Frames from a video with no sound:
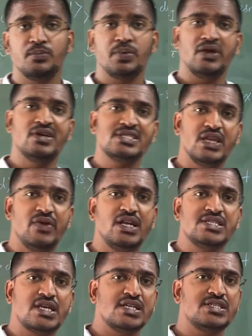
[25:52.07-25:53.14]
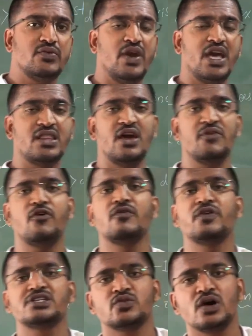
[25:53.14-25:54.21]
Previously we discussed where the f of
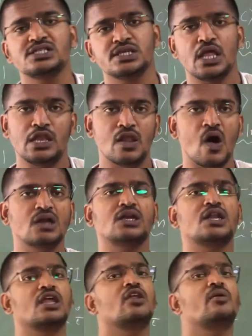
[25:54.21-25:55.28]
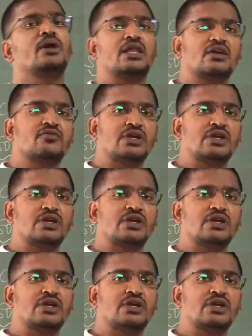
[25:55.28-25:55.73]
x was not a trigonometric